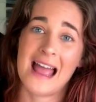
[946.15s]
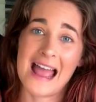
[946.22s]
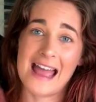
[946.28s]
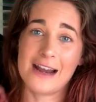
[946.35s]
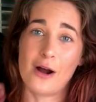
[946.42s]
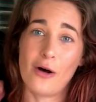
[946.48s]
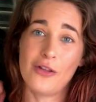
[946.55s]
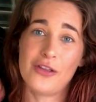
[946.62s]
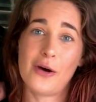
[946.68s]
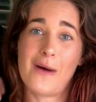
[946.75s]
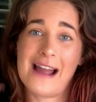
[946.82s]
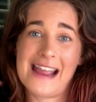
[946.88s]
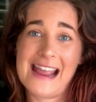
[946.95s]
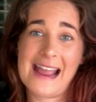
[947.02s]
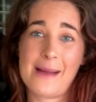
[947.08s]
And although
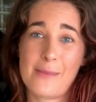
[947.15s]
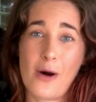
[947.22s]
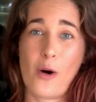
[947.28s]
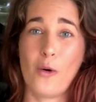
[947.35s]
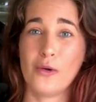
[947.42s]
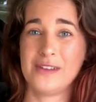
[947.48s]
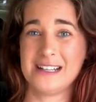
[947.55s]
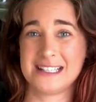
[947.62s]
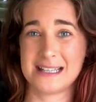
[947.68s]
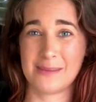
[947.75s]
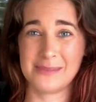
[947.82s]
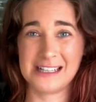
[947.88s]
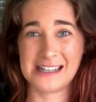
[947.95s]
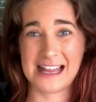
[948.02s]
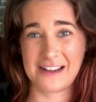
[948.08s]
I am holding
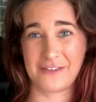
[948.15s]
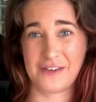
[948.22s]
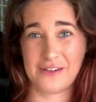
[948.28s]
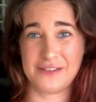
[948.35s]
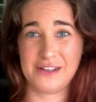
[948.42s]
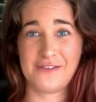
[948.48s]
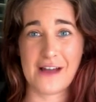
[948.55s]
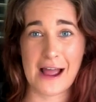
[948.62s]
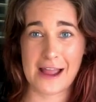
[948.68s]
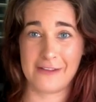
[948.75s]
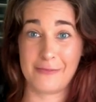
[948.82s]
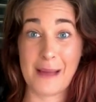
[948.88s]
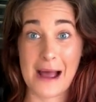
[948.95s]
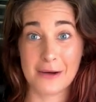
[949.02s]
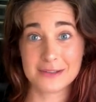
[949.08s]
something like
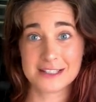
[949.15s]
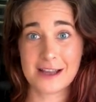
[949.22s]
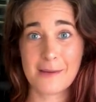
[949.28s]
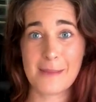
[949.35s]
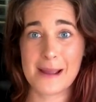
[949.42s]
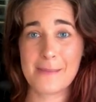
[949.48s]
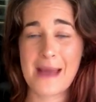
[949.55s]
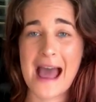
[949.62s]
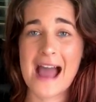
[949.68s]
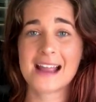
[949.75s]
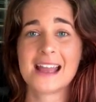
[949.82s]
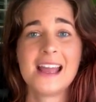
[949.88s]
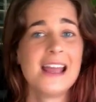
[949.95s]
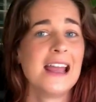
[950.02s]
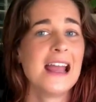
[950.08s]
55 pounds on my back,